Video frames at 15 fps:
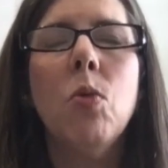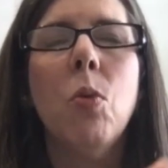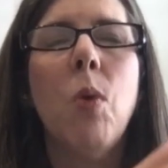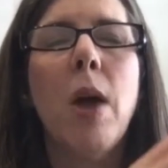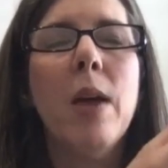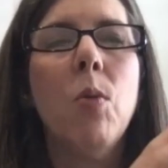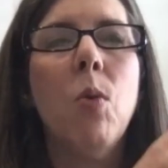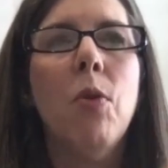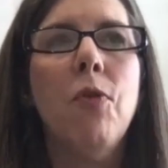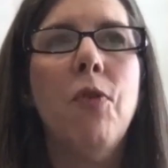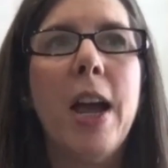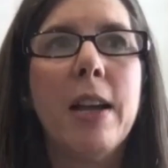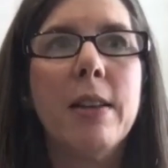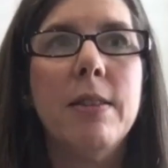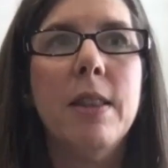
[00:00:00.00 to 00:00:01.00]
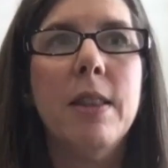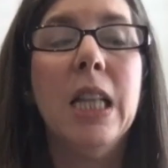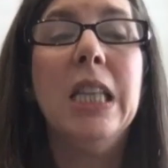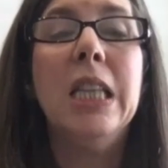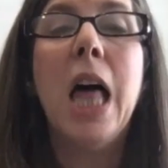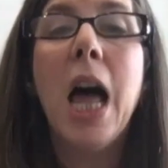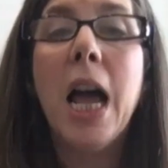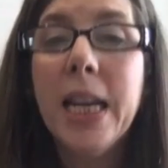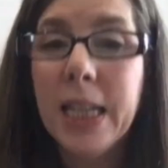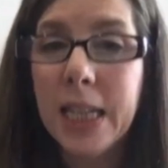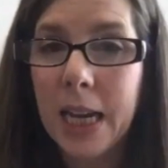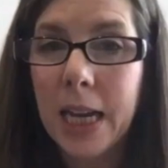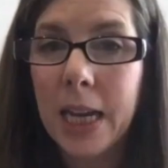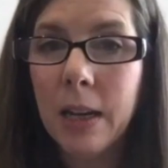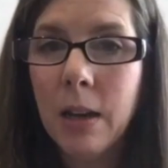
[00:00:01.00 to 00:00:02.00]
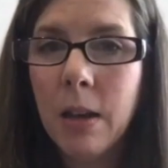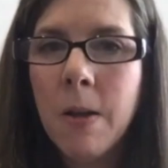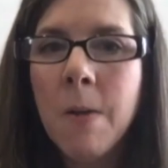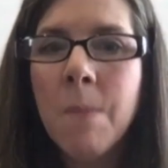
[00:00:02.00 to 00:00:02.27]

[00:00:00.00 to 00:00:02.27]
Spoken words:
the way it affects the lining